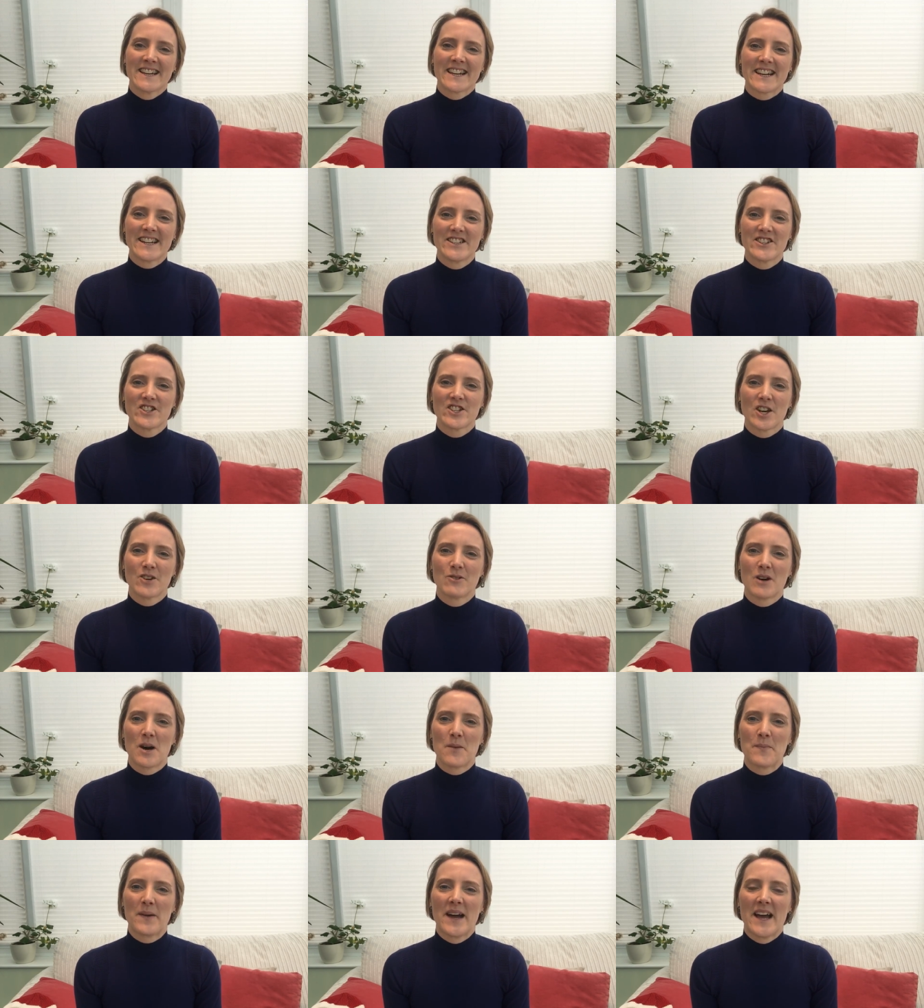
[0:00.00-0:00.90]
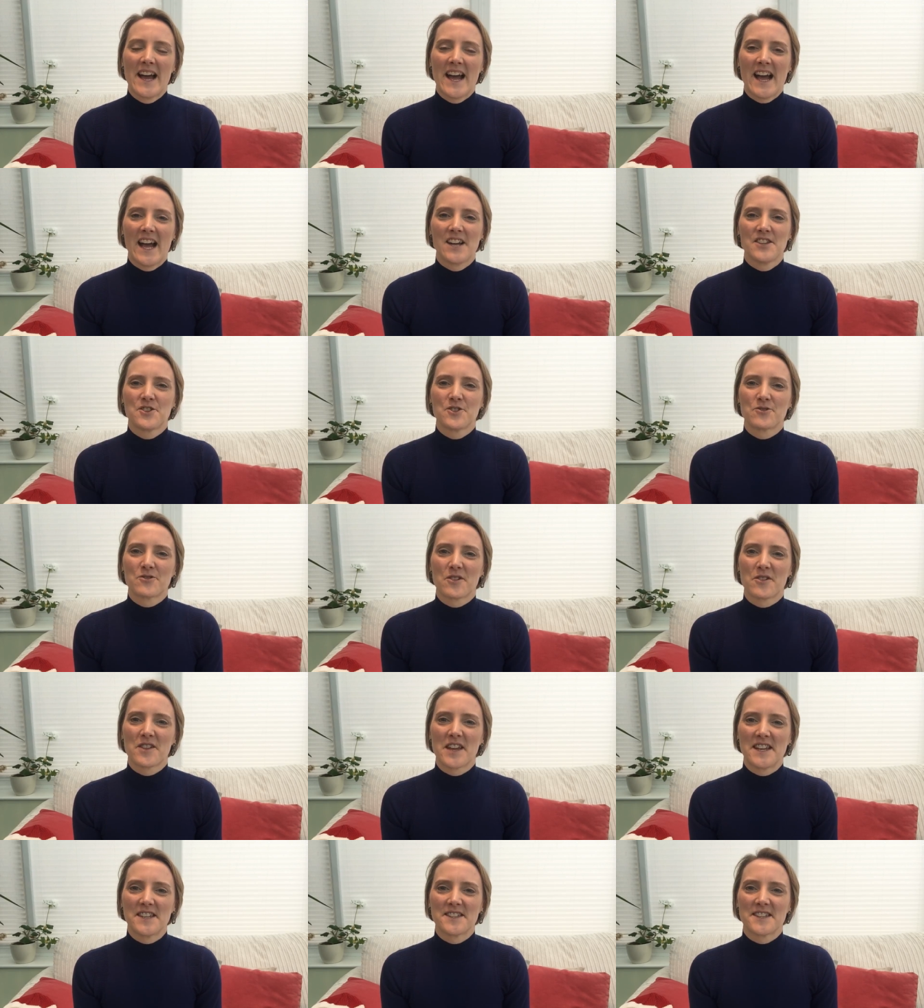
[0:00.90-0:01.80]
can show up as your
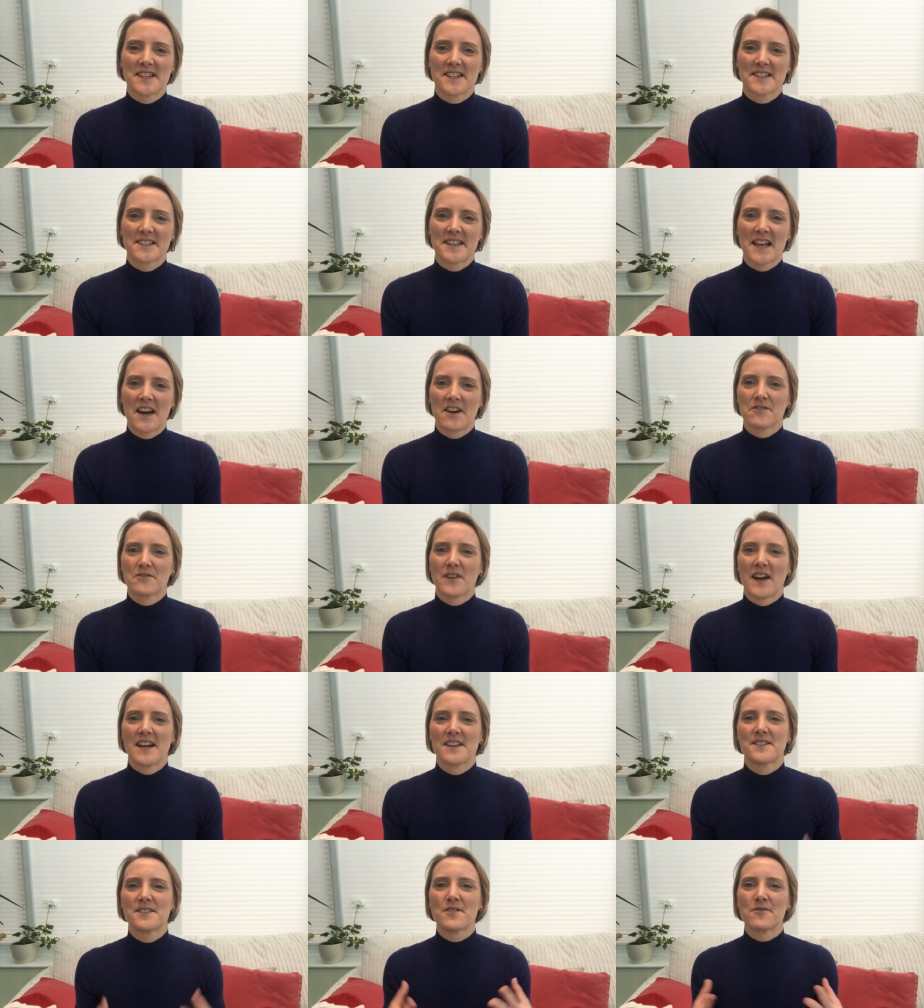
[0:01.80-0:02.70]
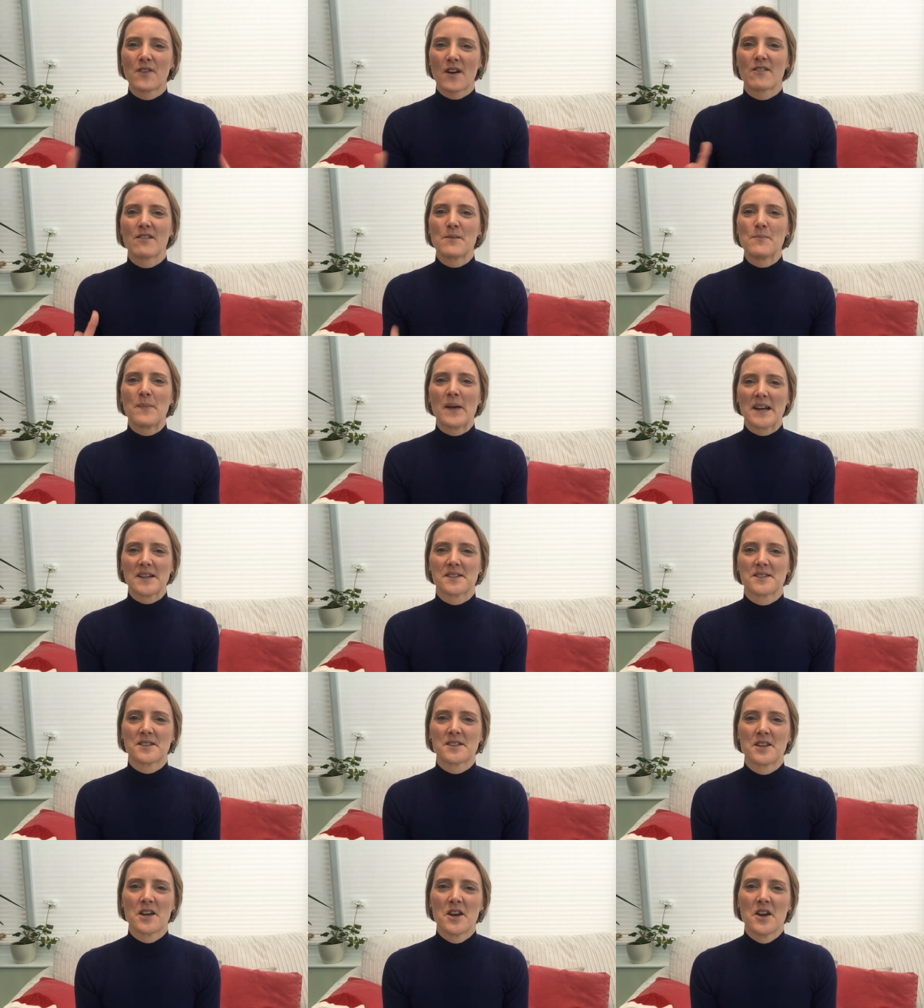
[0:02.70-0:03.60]
authentic self, as the very
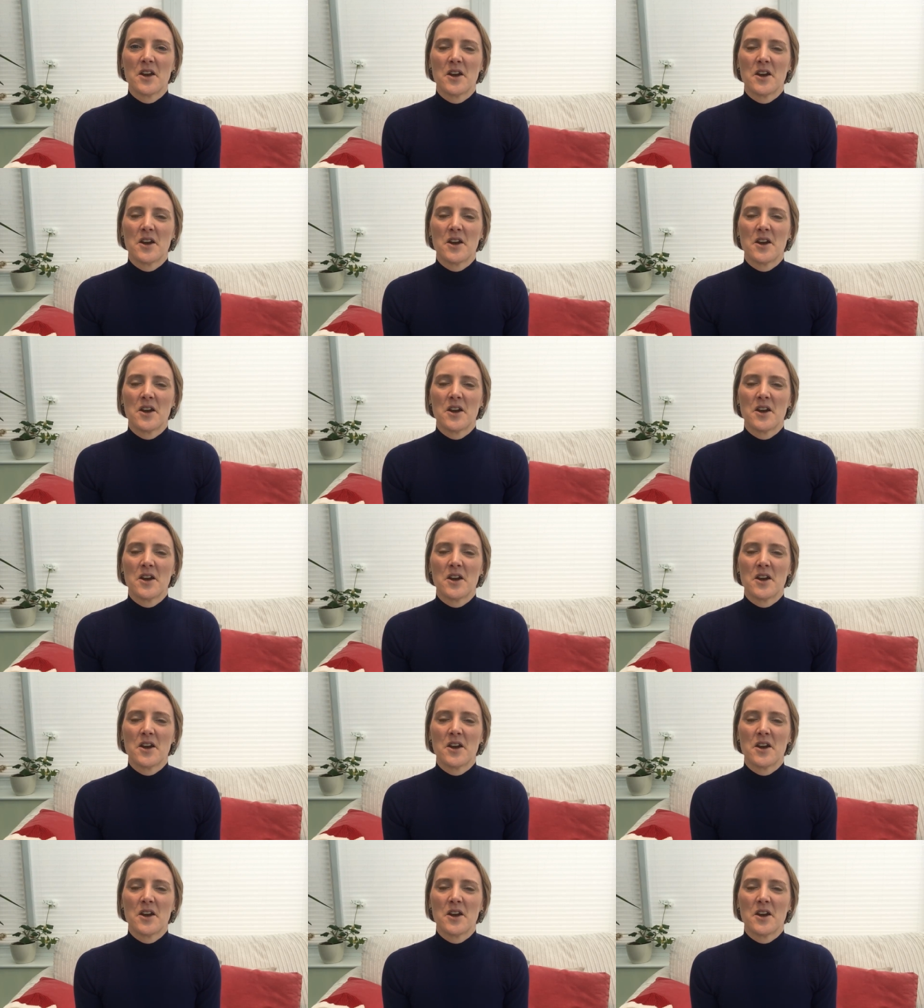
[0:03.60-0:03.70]
best